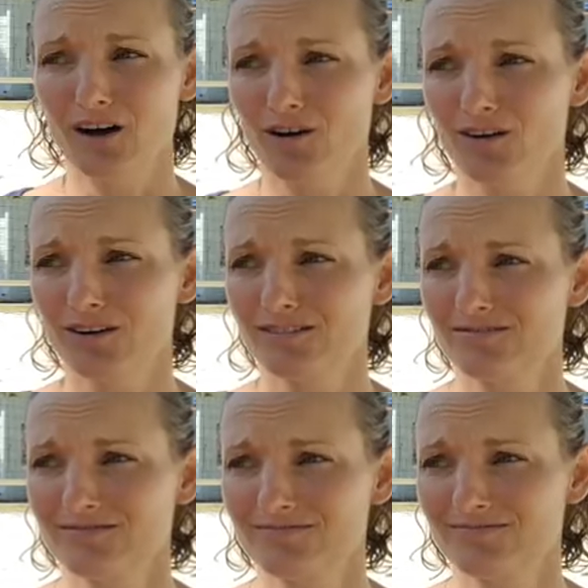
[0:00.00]

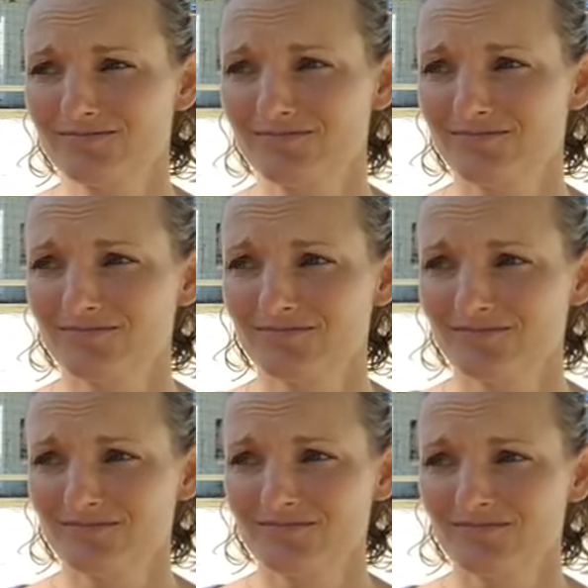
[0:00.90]

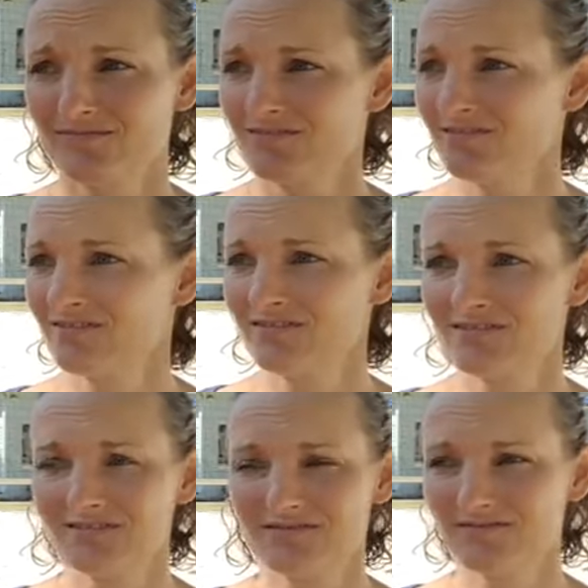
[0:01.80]

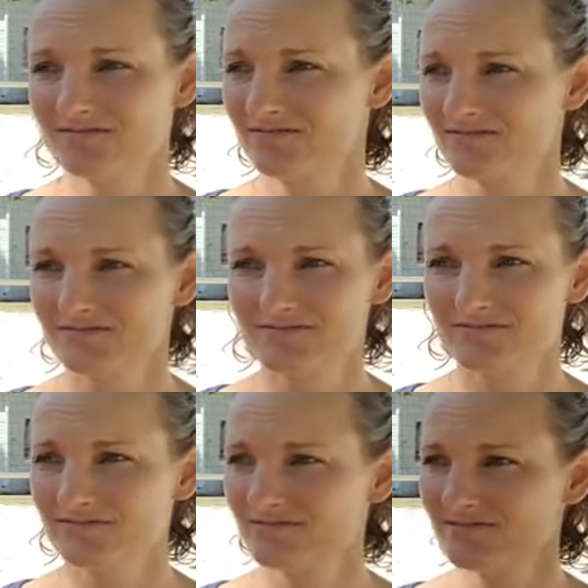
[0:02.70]

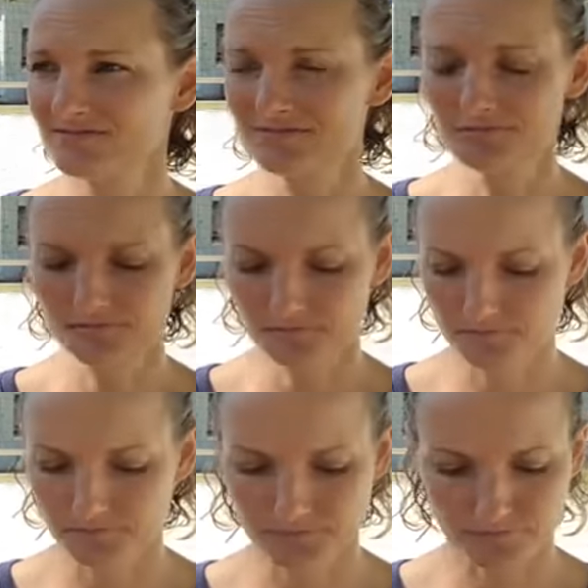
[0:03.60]

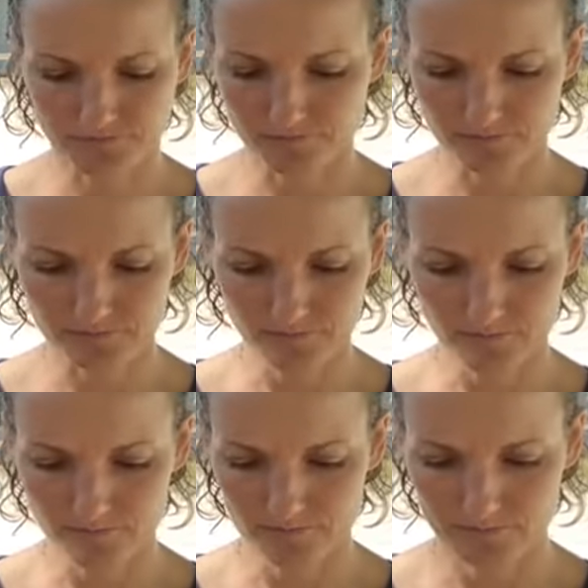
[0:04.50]

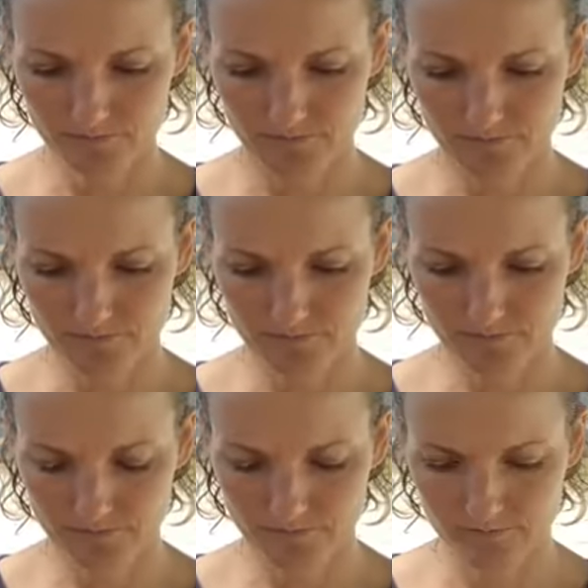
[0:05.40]

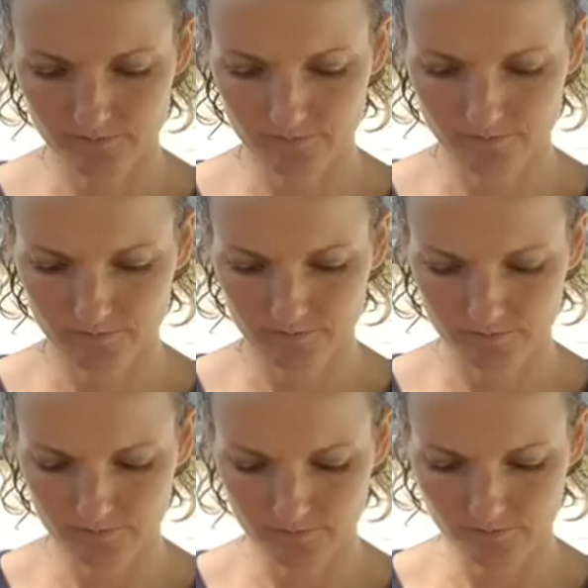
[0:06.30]

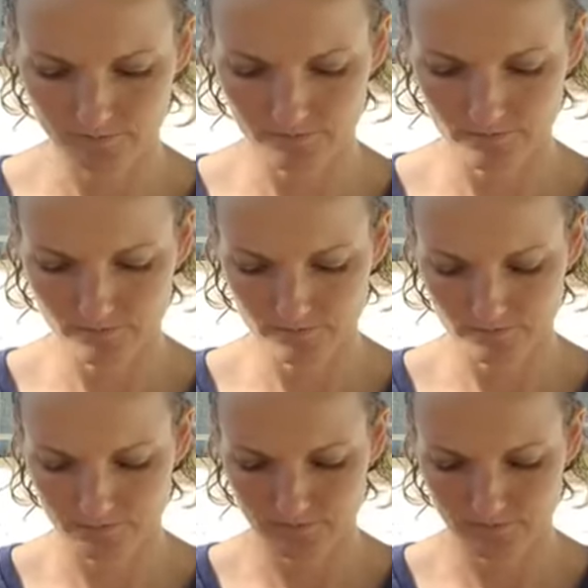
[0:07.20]
(not speaking)